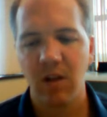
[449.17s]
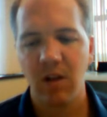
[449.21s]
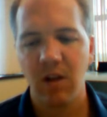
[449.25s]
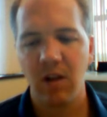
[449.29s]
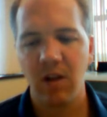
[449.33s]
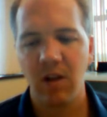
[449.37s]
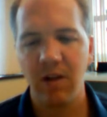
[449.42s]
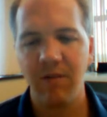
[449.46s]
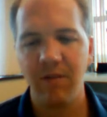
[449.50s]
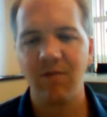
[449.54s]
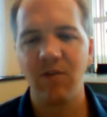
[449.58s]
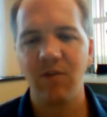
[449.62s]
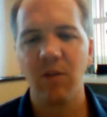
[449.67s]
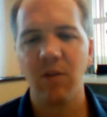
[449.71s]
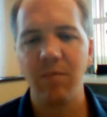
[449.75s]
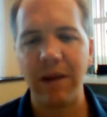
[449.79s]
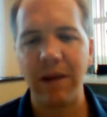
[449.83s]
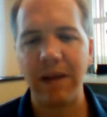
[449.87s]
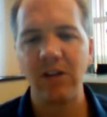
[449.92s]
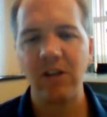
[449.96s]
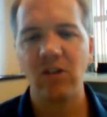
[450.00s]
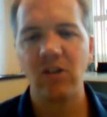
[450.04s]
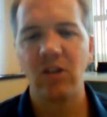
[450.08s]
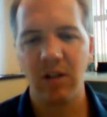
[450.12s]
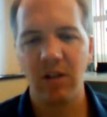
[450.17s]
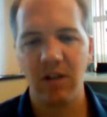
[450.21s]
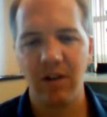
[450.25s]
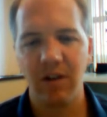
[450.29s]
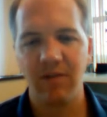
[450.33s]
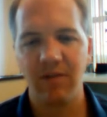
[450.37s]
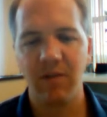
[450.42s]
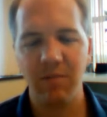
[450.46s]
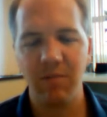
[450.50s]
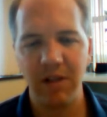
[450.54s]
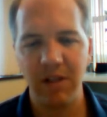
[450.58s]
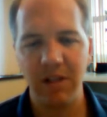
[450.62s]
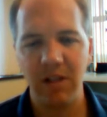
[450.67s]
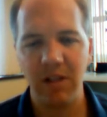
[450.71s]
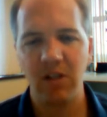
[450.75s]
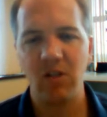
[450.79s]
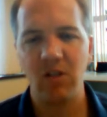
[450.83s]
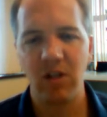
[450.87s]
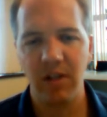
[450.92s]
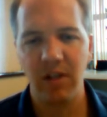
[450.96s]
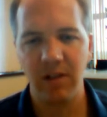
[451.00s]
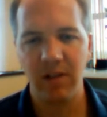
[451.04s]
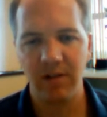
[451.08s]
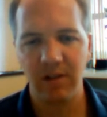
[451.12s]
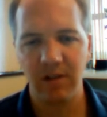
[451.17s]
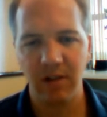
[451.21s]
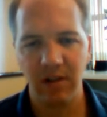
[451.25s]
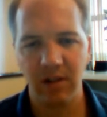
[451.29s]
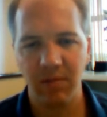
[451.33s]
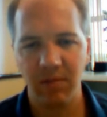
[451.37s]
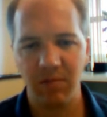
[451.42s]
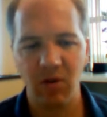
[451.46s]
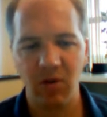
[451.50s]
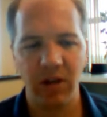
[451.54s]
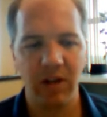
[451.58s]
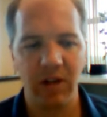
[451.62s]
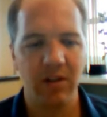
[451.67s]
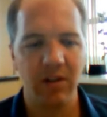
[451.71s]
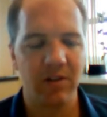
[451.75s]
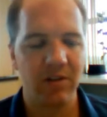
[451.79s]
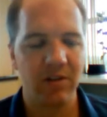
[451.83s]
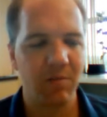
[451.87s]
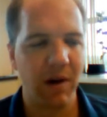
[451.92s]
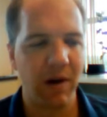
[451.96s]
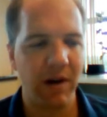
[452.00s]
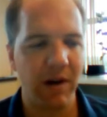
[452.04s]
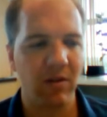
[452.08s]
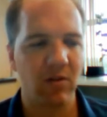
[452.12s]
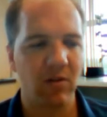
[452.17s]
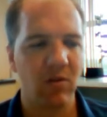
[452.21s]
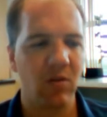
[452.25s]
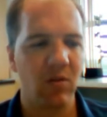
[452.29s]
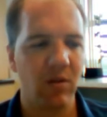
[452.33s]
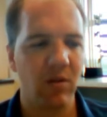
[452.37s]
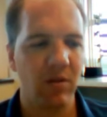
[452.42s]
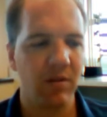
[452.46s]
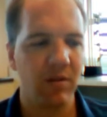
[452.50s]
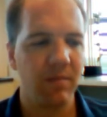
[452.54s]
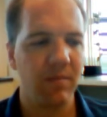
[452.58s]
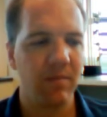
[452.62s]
inflammation of the meninges in the brain and spinal cord.